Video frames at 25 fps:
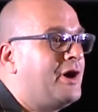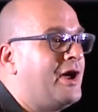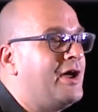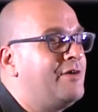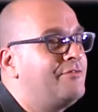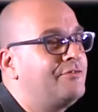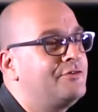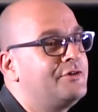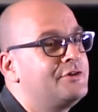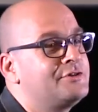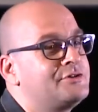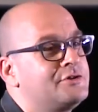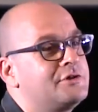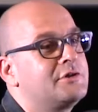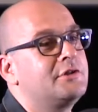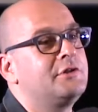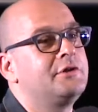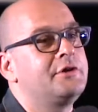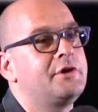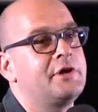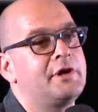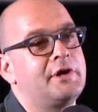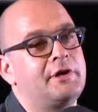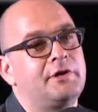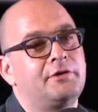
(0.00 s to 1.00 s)
Every
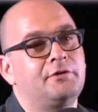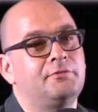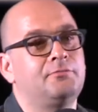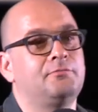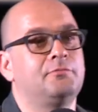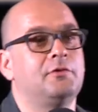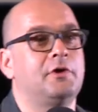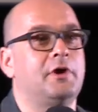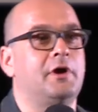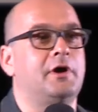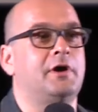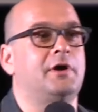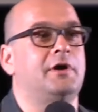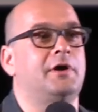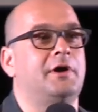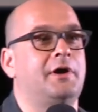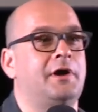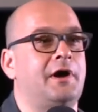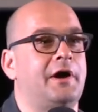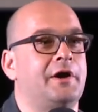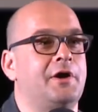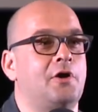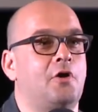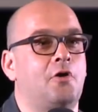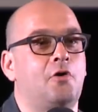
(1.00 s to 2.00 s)
single year,
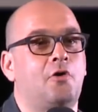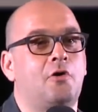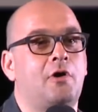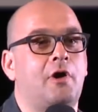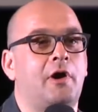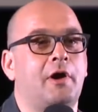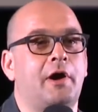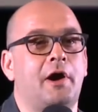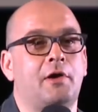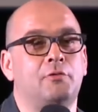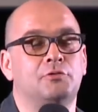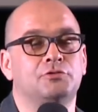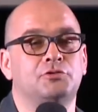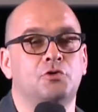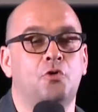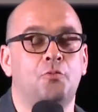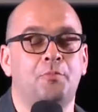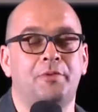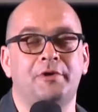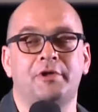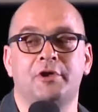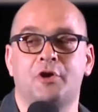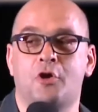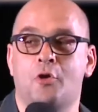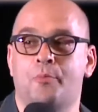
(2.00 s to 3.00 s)
I was
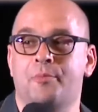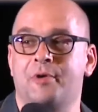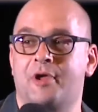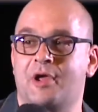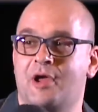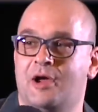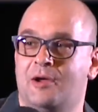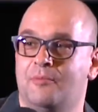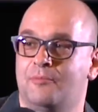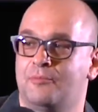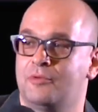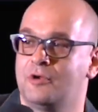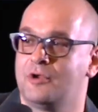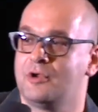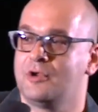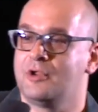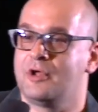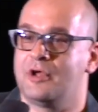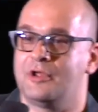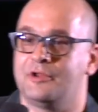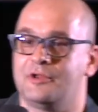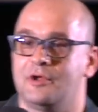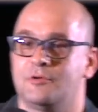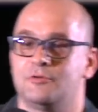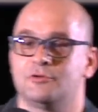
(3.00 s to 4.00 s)
opening CopyCamp,
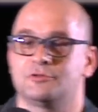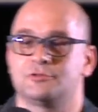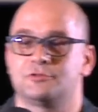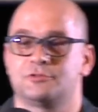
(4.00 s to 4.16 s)
and